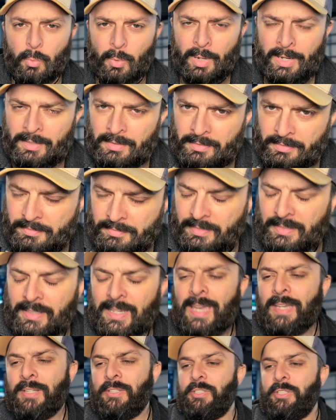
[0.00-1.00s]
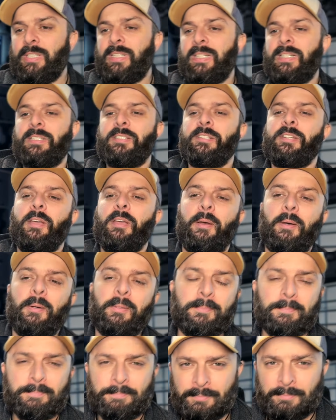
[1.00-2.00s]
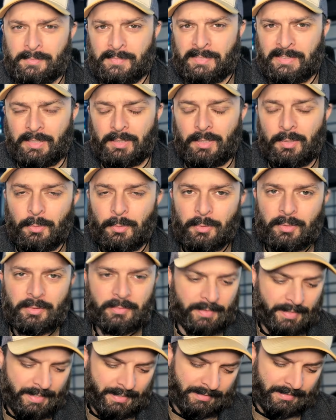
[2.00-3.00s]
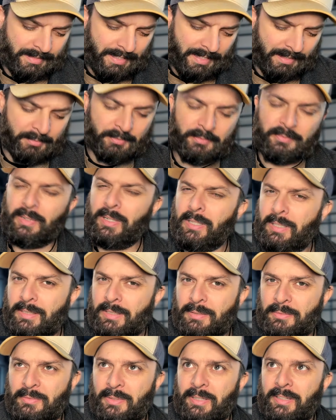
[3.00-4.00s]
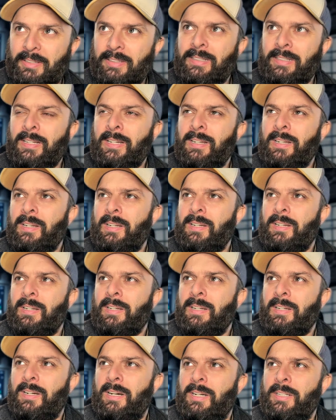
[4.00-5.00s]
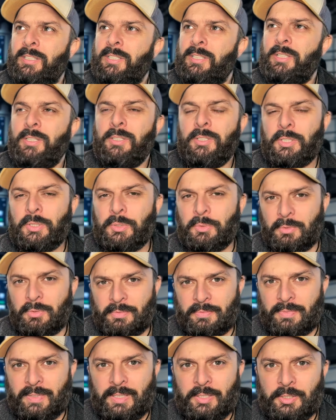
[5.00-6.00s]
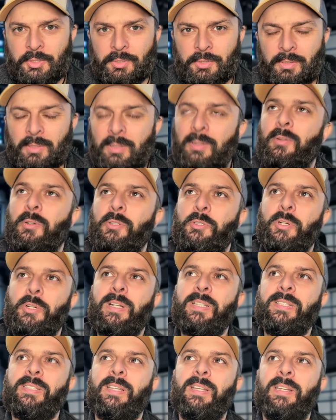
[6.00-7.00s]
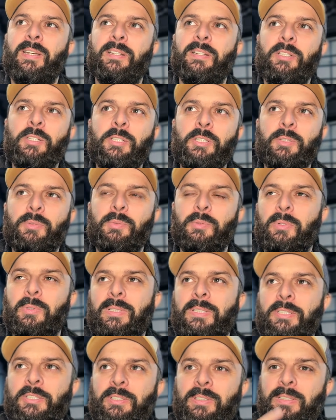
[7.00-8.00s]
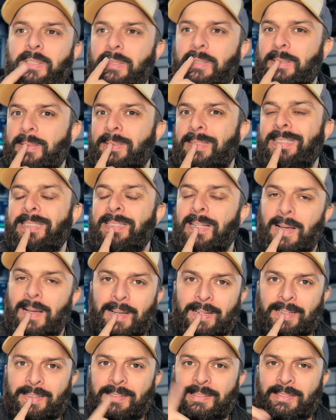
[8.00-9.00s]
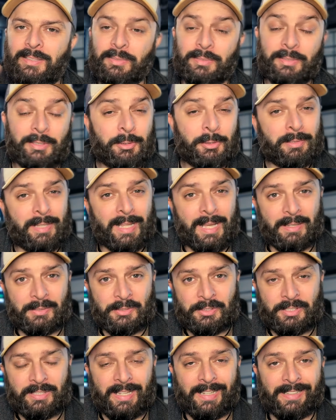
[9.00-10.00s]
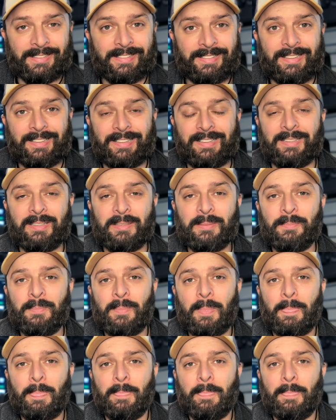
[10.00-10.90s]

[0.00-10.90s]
Well, in case you didn't know, the Corvettes had a very, very unusual feature, or should I say unusual engineering design until 2019.